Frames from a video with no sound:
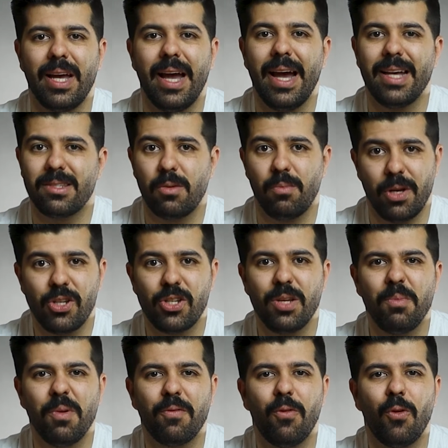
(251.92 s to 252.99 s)
As I mentioned
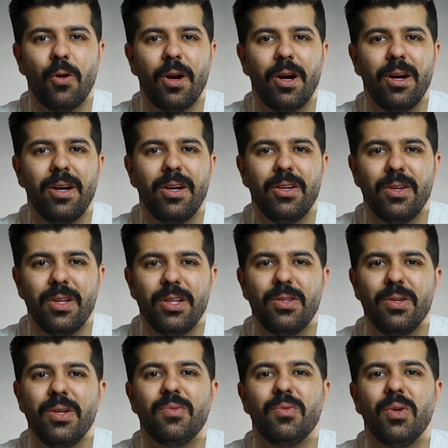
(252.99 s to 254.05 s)
before, you need
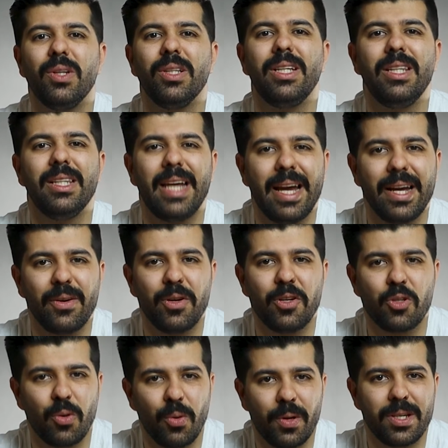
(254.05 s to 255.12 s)
to enroll in language
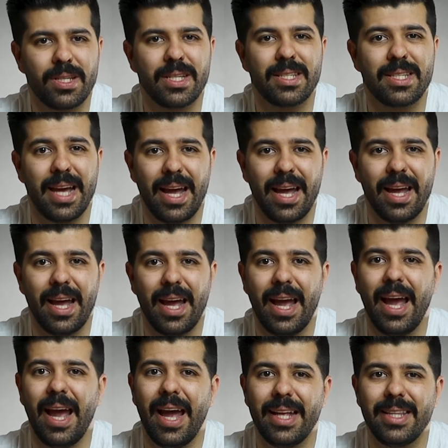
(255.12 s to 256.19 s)
courses
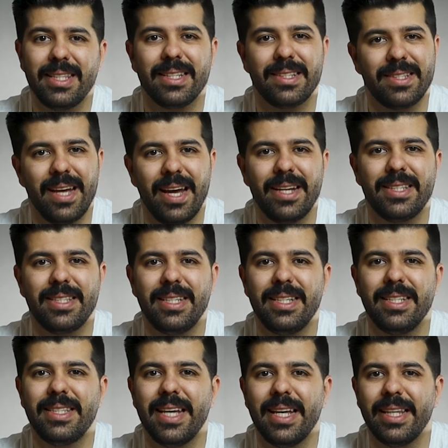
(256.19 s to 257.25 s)
and take the
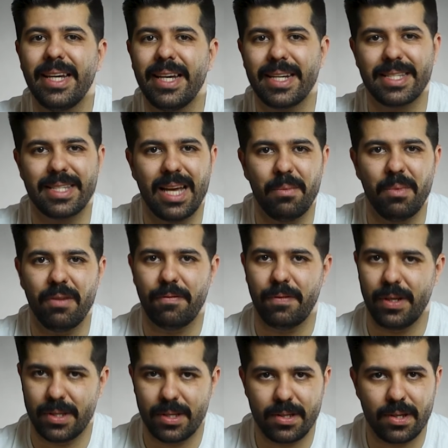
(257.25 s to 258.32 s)
DELE exam if
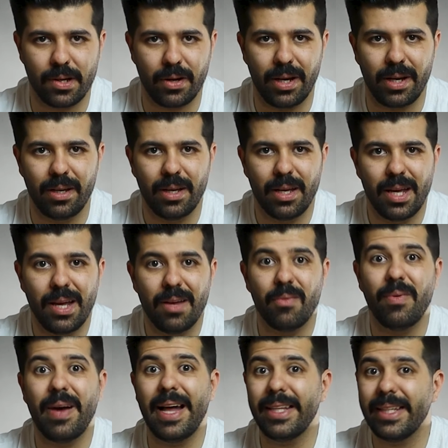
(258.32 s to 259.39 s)
necessary.
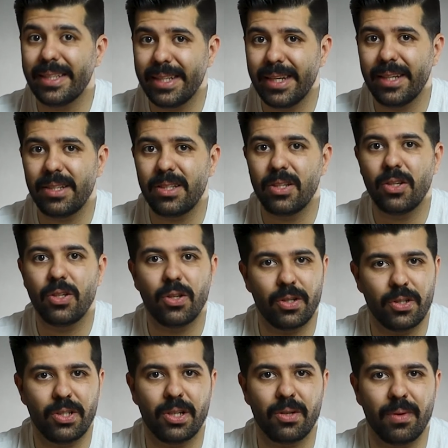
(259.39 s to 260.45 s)
Validate your
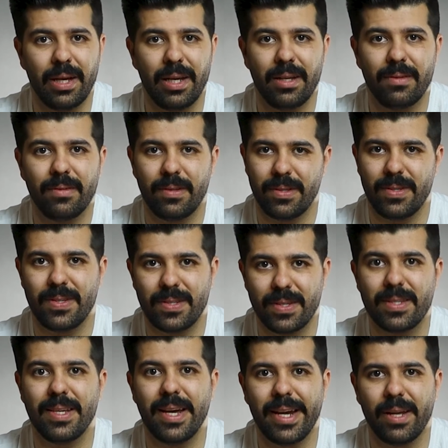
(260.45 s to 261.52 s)
degree. This is the
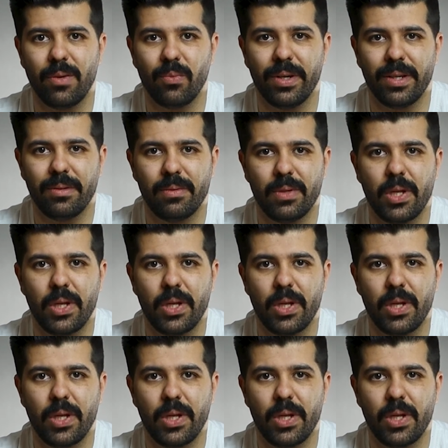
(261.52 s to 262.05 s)
second one.